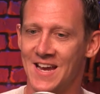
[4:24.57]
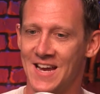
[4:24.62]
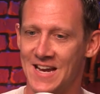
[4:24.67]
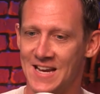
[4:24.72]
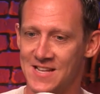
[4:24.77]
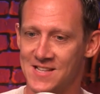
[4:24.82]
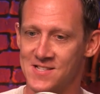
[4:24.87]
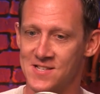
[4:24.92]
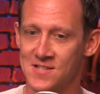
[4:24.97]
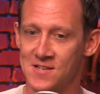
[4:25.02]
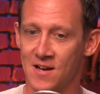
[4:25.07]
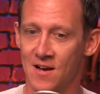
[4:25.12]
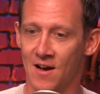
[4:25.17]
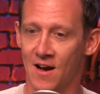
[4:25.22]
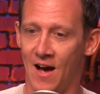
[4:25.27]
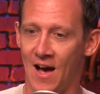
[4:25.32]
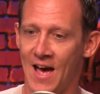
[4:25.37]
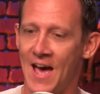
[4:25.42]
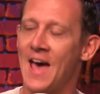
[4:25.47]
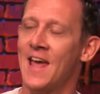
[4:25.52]
It's,
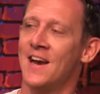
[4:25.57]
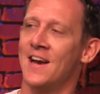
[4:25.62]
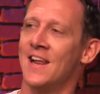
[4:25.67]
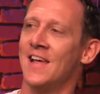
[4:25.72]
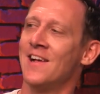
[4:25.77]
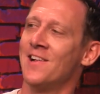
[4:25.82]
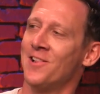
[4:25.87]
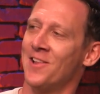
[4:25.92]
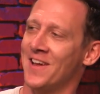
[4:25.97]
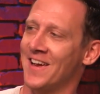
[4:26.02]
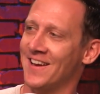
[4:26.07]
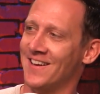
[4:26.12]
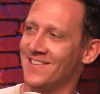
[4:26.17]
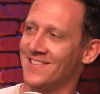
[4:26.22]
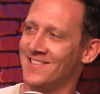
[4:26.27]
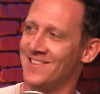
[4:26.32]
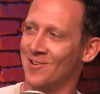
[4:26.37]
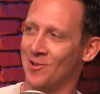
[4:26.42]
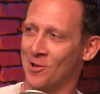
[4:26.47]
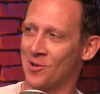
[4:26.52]
I had an
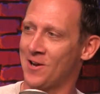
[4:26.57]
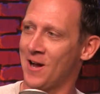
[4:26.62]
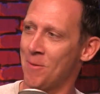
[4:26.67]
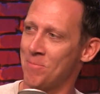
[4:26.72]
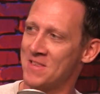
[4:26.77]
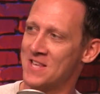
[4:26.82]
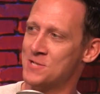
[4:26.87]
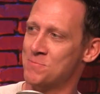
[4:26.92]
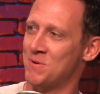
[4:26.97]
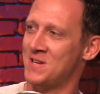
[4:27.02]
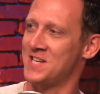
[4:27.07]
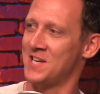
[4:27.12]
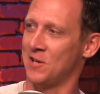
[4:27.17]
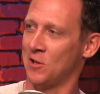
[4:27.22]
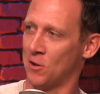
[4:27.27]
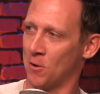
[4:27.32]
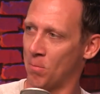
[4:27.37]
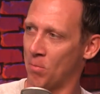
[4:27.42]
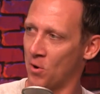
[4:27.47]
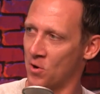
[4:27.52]
inkling to look up this
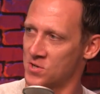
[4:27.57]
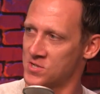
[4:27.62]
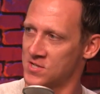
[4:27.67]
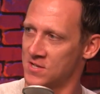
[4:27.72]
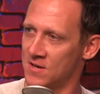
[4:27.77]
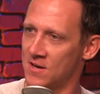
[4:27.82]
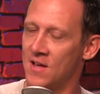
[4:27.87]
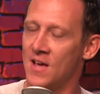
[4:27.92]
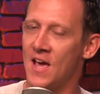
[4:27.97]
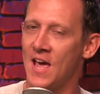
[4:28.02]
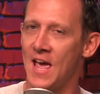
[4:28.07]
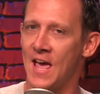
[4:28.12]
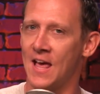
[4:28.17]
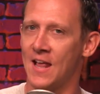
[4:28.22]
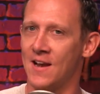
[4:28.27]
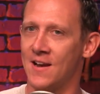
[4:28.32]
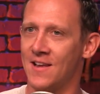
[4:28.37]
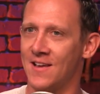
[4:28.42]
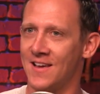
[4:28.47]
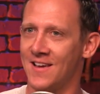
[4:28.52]
particular person.
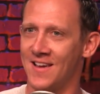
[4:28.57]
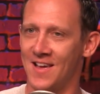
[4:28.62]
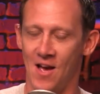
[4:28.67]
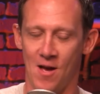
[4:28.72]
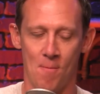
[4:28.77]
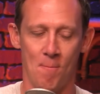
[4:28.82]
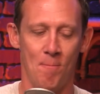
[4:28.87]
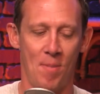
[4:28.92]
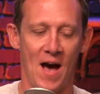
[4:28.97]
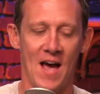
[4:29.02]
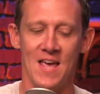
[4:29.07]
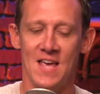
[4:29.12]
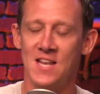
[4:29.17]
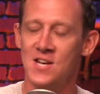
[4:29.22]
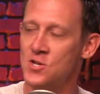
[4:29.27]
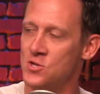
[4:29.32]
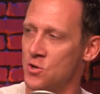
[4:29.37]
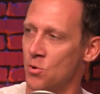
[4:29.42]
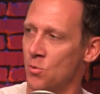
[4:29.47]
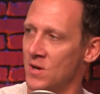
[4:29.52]
And by
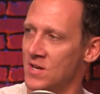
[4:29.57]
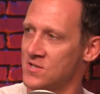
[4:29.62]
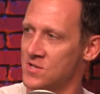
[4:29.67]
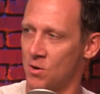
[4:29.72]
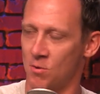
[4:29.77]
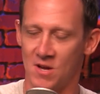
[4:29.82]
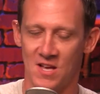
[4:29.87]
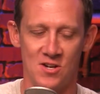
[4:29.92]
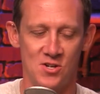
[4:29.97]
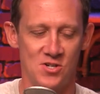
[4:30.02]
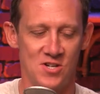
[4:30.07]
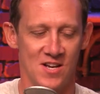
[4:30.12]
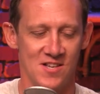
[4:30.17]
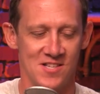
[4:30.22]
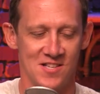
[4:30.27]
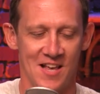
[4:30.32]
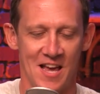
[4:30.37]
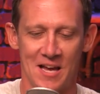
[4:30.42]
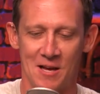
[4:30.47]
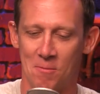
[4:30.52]
in doing so, in
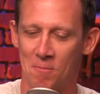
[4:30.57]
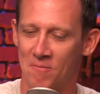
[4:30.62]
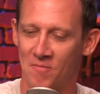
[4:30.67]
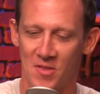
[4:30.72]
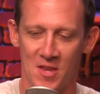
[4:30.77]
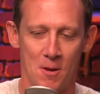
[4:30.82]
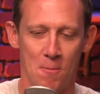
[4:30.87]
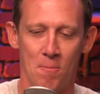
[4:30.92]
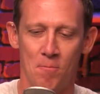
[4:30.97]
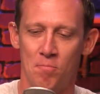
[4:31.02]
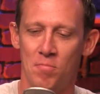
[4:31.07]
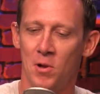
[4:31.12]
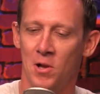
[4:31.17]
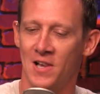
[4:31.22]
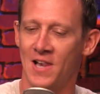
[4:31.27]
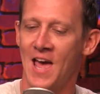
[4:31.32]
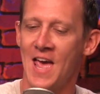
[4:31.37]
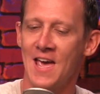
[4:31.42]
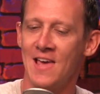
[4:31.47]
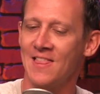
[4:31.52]
just like
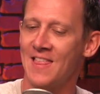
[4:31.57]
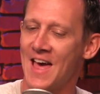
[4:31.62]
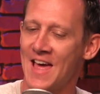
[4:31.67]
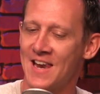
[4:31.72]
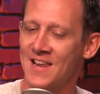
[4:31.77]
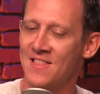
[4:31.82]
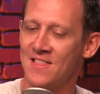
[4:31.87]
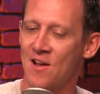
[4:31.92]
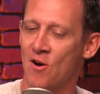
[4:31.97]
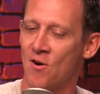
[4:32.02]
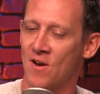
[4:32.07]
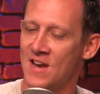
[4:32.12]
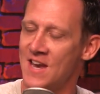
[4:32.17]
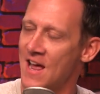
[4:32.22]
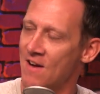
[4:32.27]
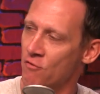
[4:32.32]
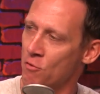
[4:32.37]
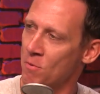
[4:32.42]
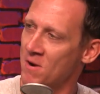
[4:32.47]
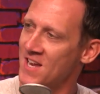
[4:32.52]
laying that in there and
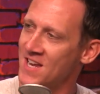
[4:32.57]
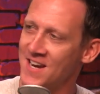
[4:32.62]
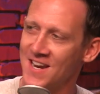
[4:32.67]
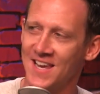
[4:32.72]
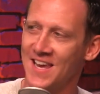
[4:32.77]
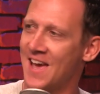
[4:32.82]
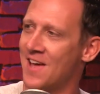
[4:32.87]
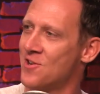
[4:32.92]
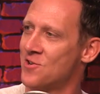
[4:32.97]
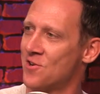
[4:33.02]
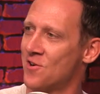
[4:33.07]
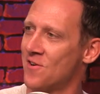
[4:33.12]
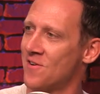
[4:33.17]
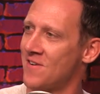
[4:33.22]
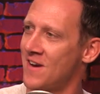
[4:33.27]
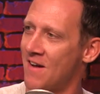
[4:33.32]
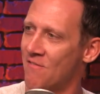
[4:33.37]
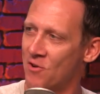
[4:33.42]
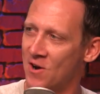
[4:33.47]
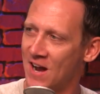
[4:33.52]
never hitting enter,
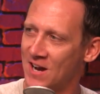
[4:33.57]
never